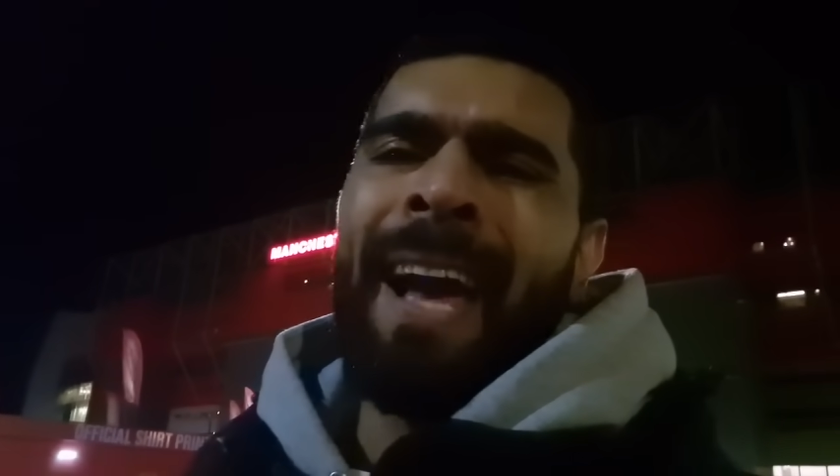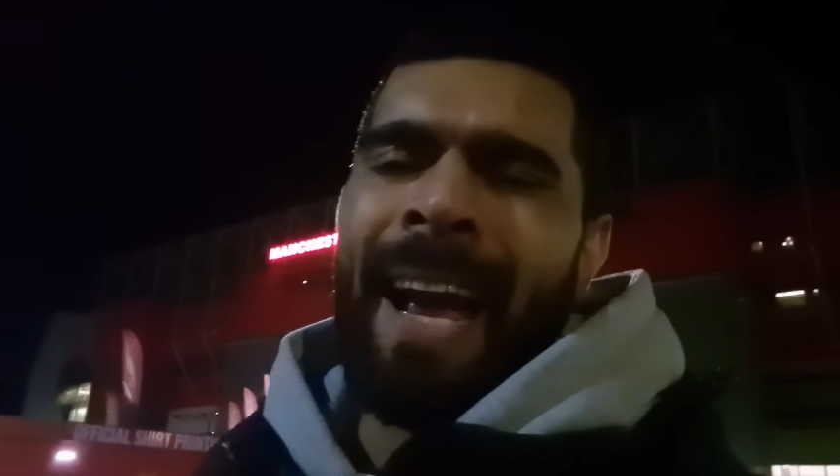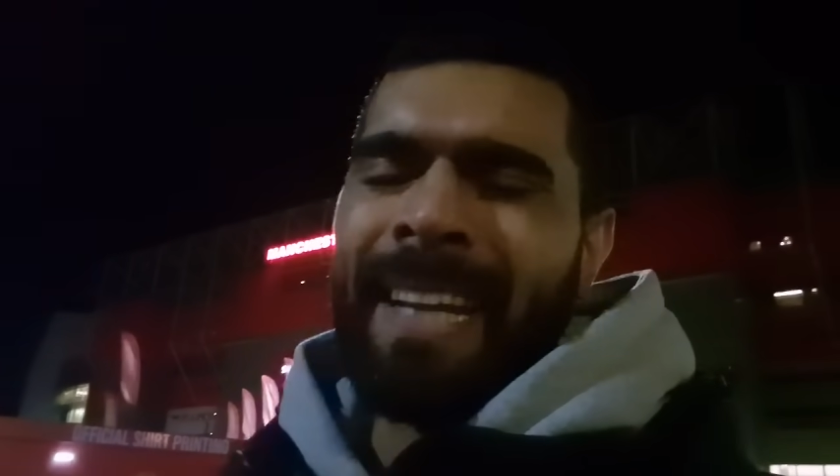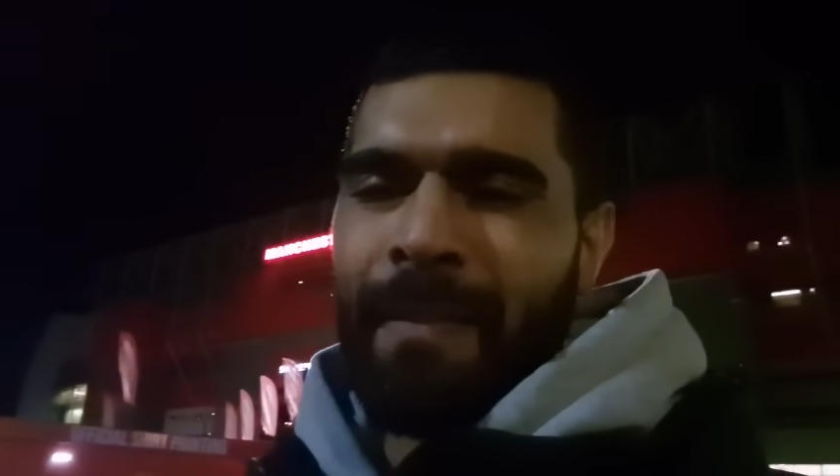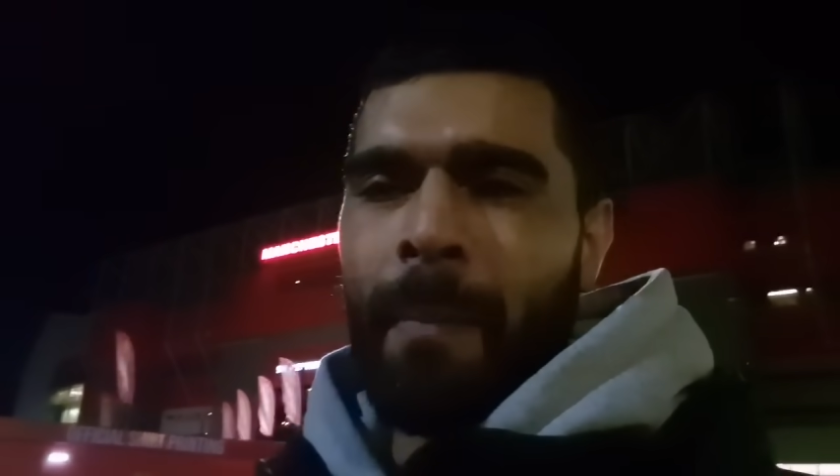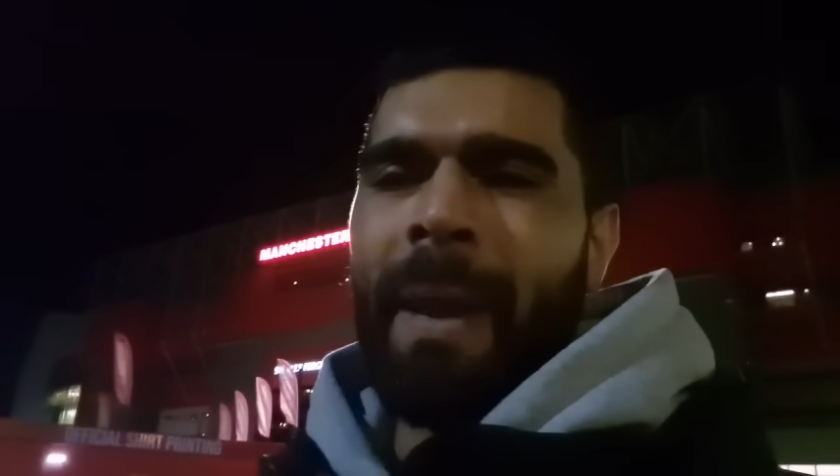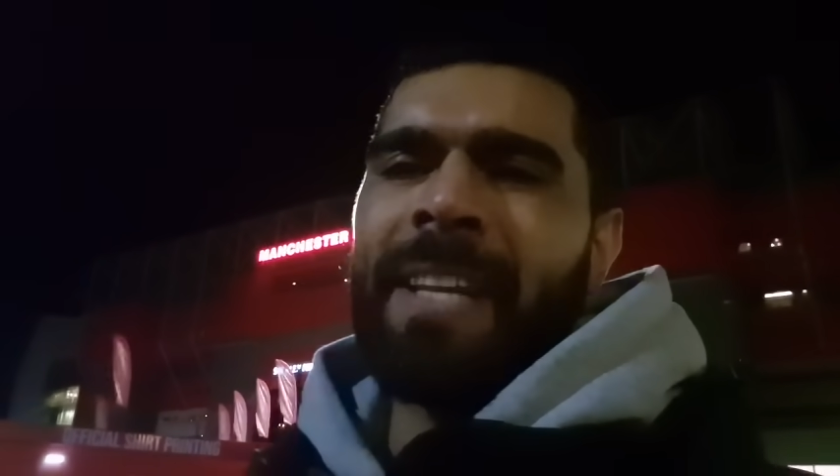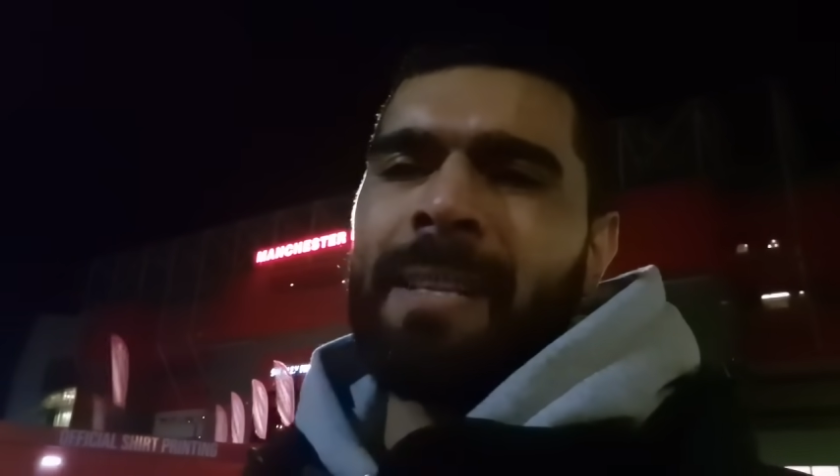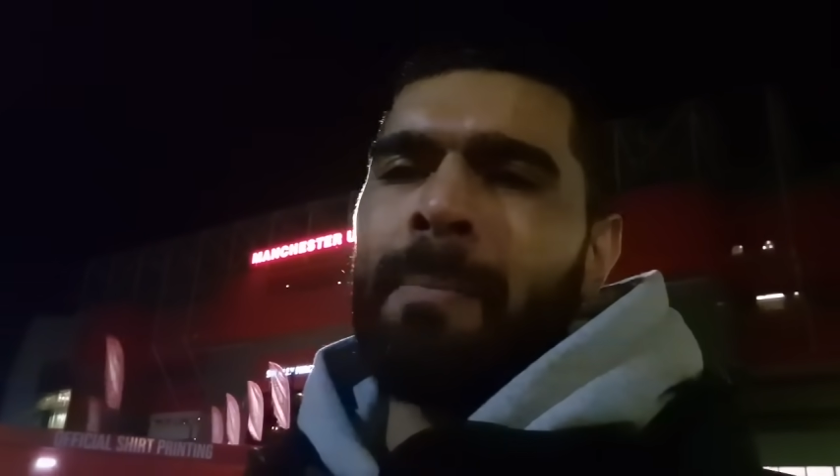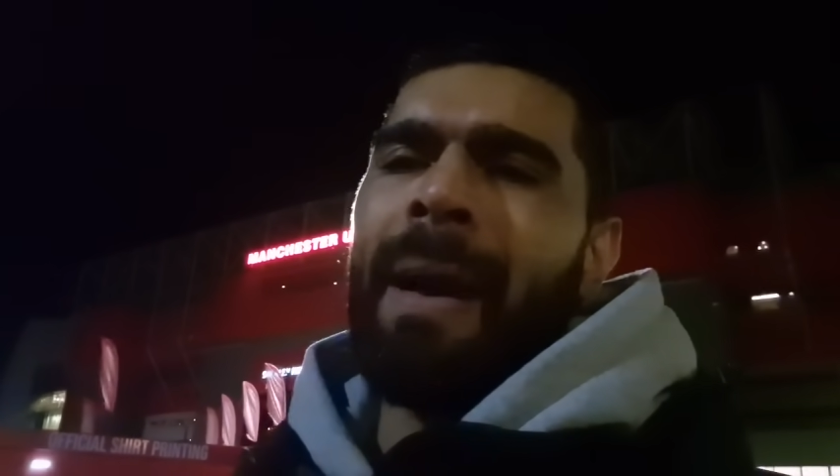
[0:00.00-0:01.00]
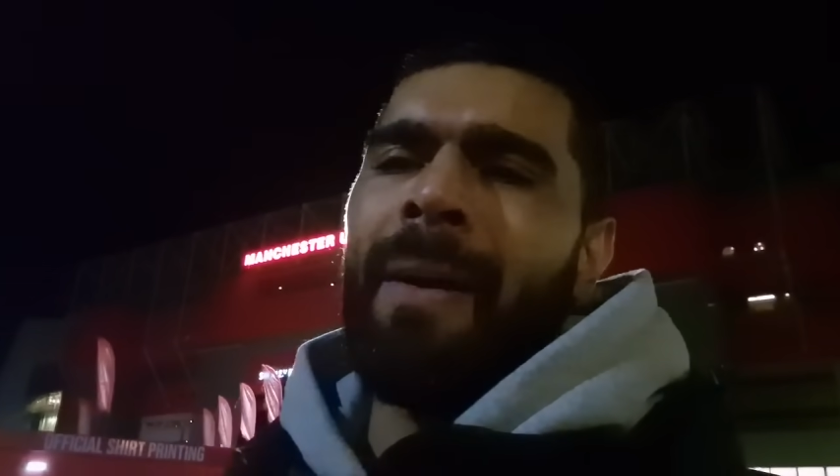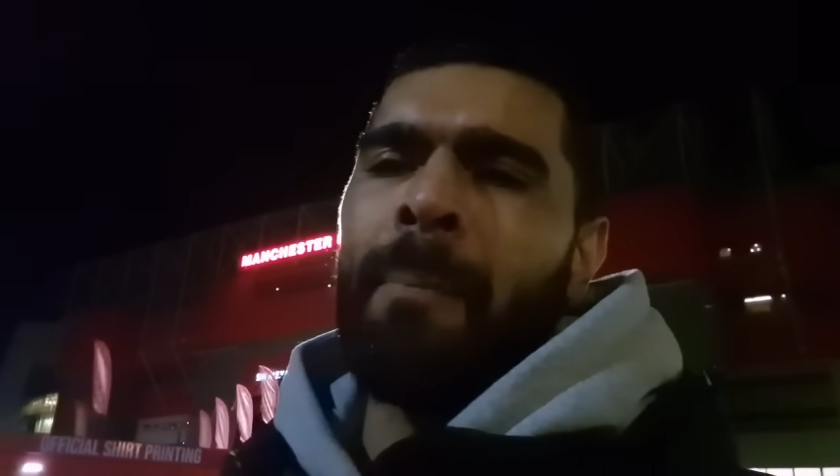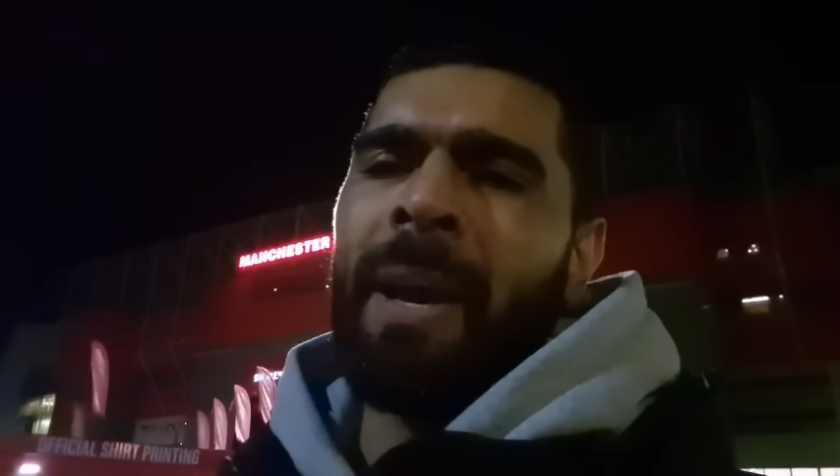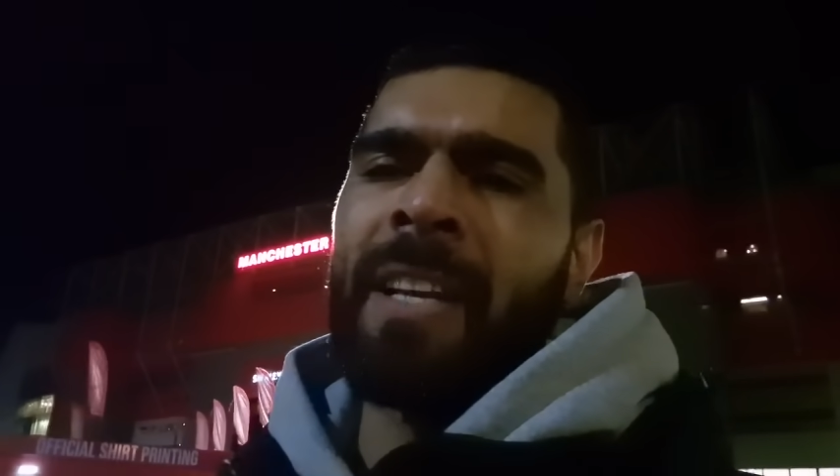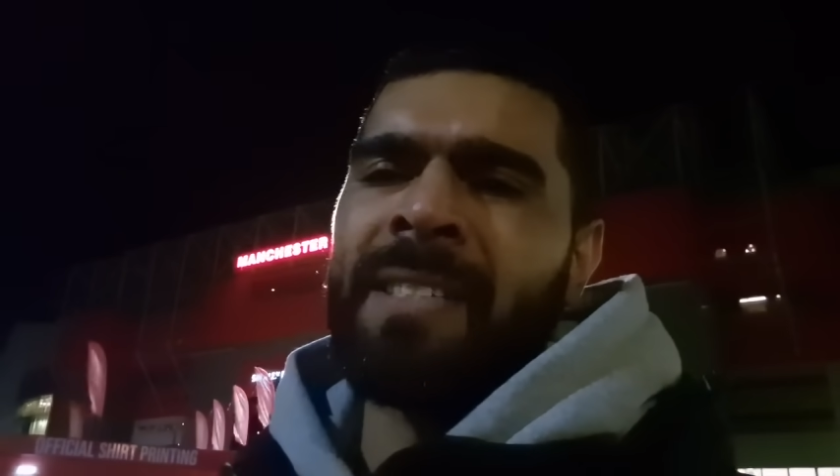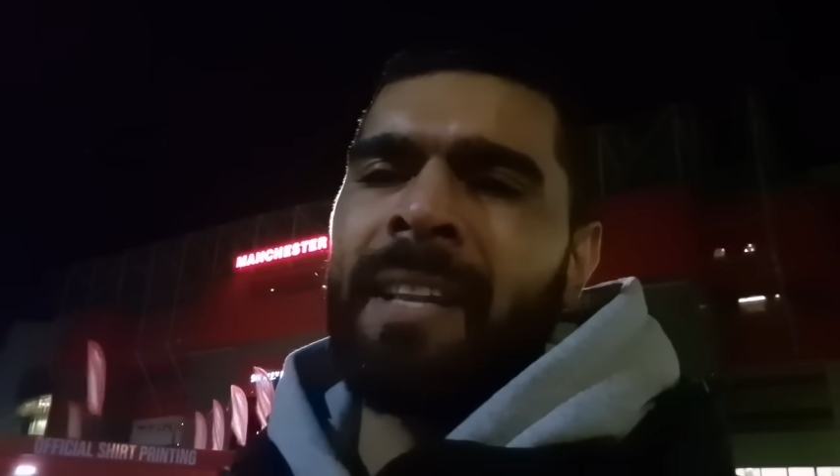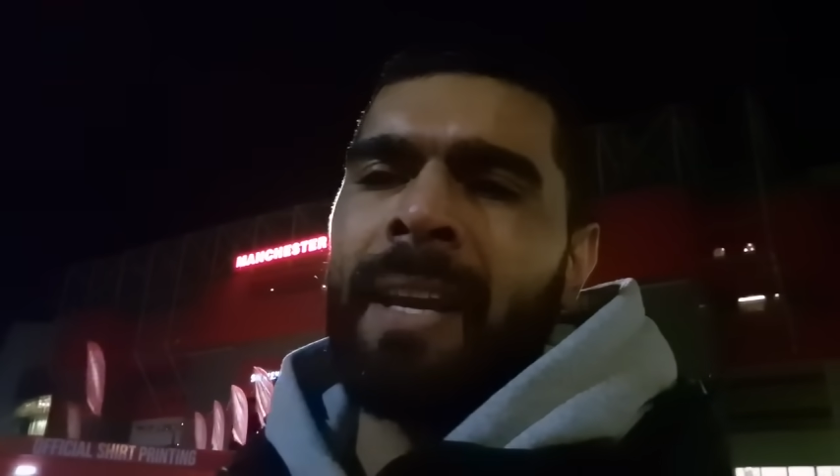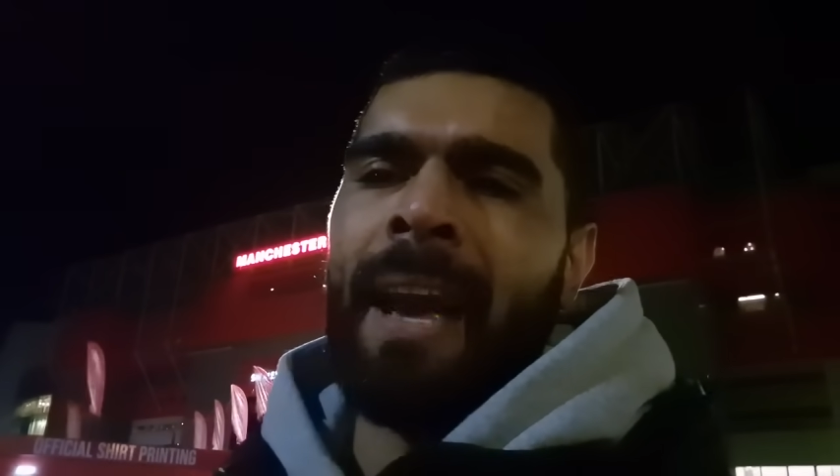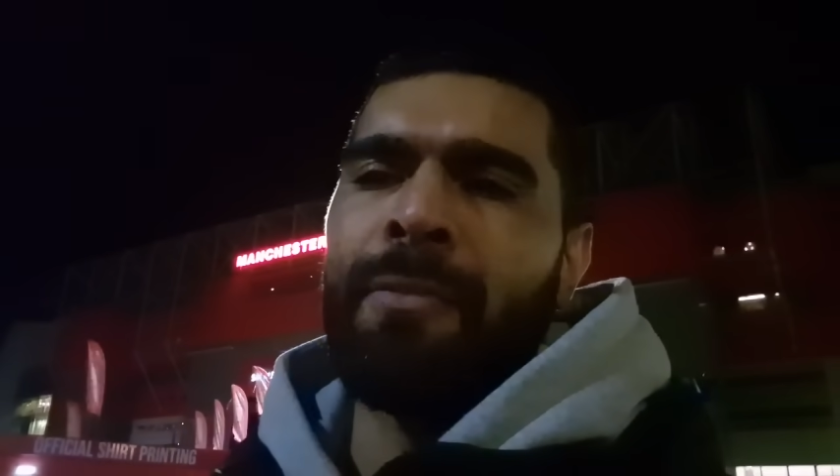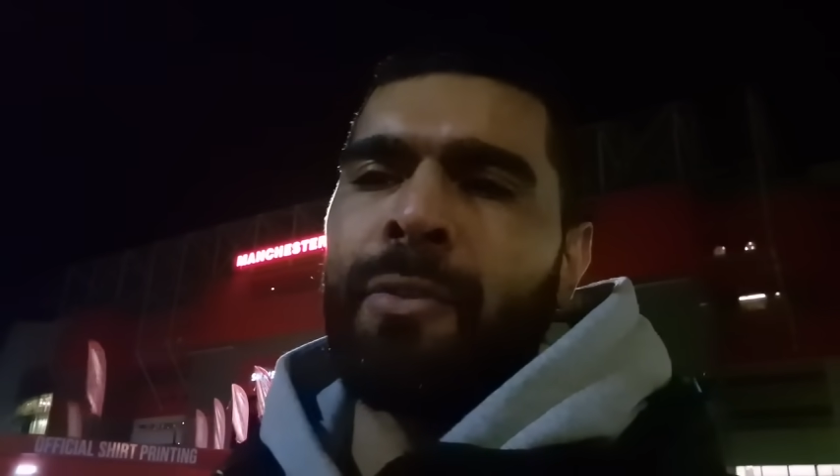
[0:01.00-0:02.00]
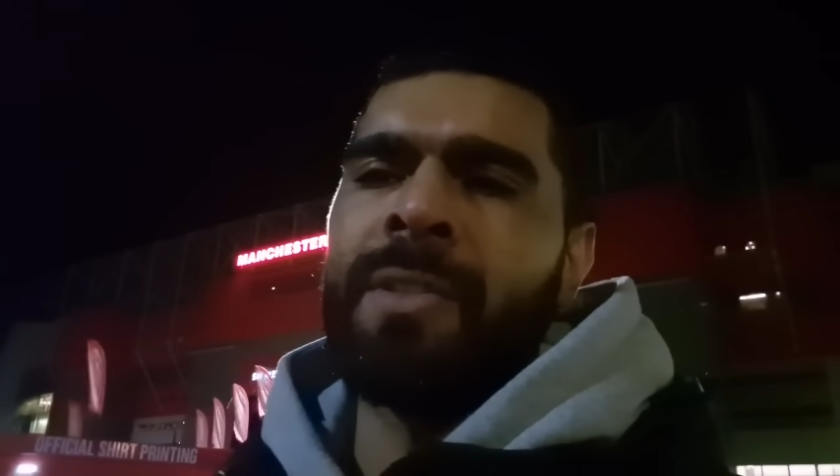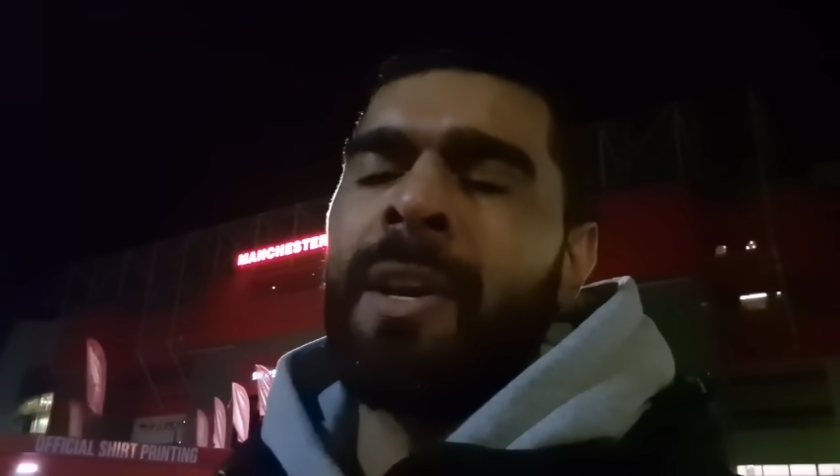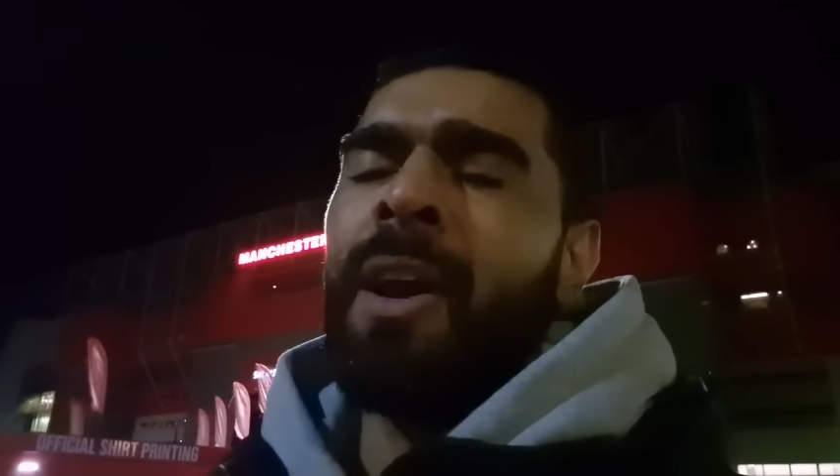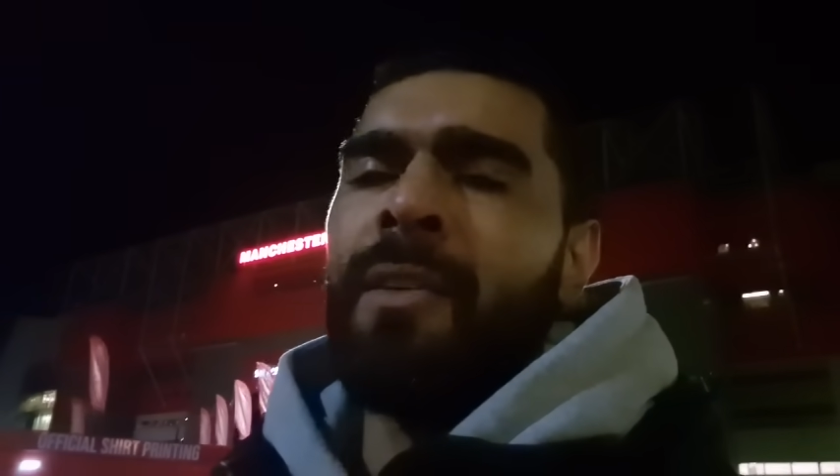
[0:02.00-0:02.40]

and giving Mason Mount a bit of stick after his